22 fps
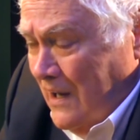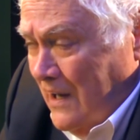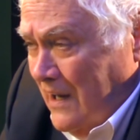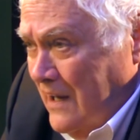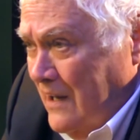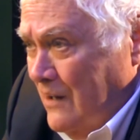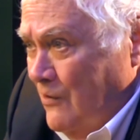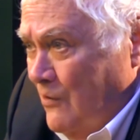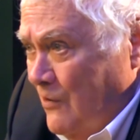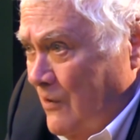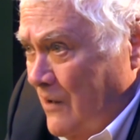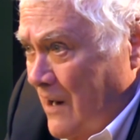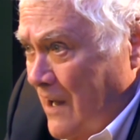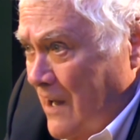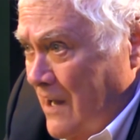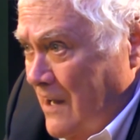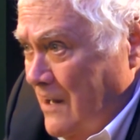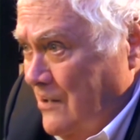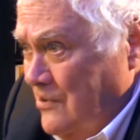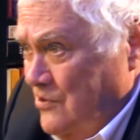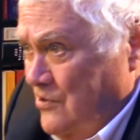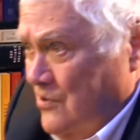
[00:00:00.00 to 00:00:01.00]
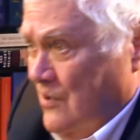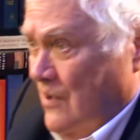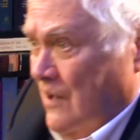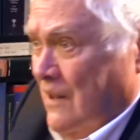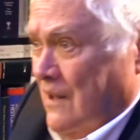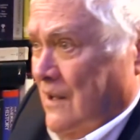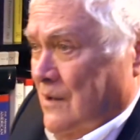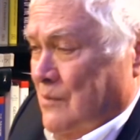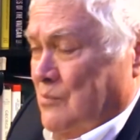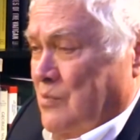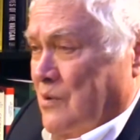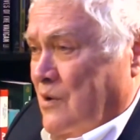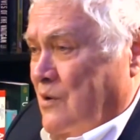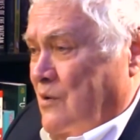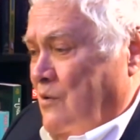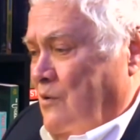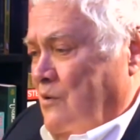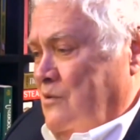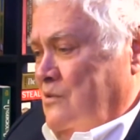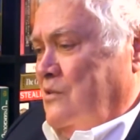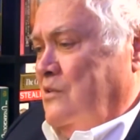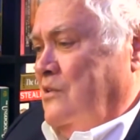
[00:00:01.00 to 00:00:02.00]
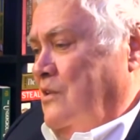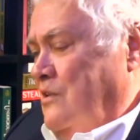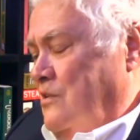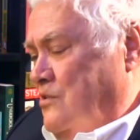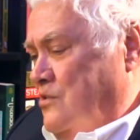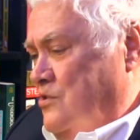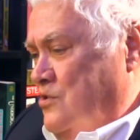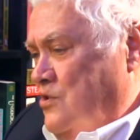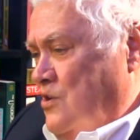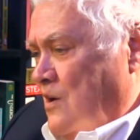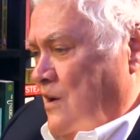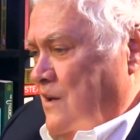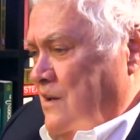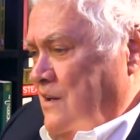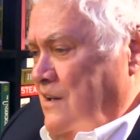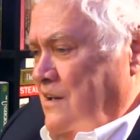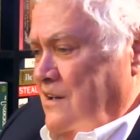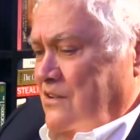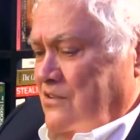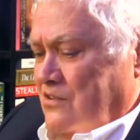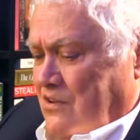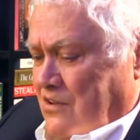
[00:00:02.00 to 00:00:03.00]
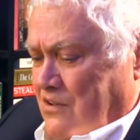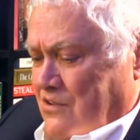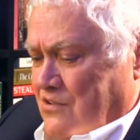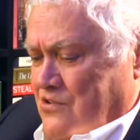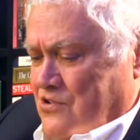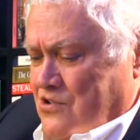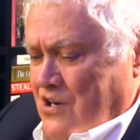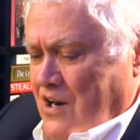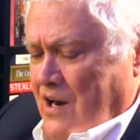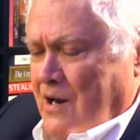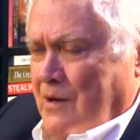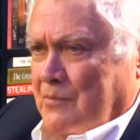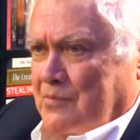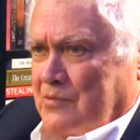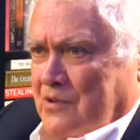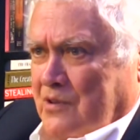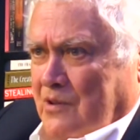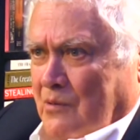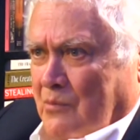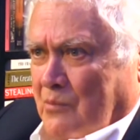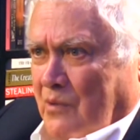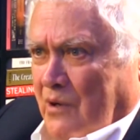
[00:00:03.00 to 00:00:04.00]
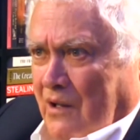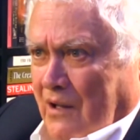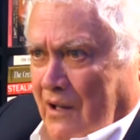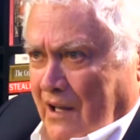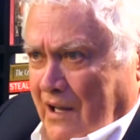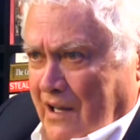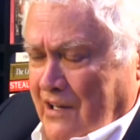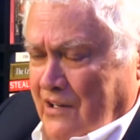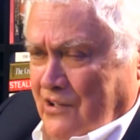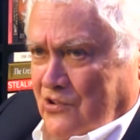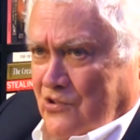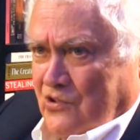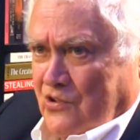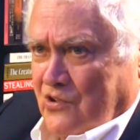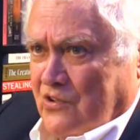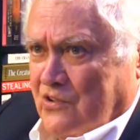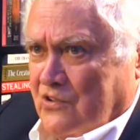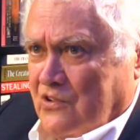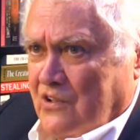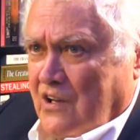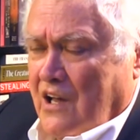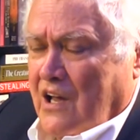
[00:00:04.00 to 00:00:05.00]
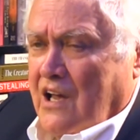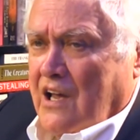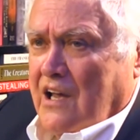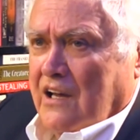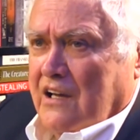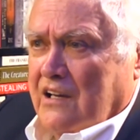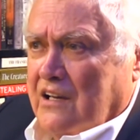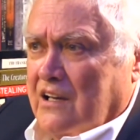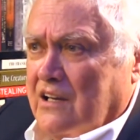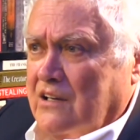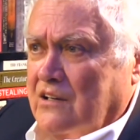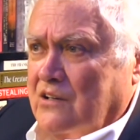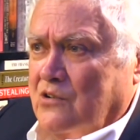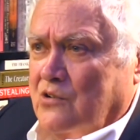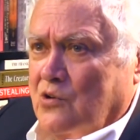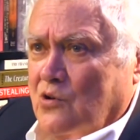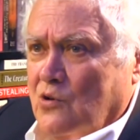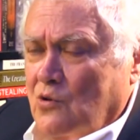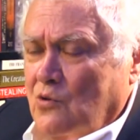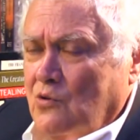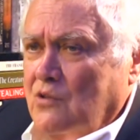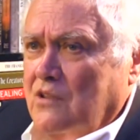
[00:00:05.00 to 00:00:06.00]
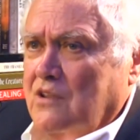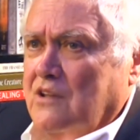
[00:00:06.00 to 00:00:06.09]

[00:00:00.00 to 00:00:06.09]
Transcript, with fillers: internationally because the Chinese, the Japs, the Malaysian can do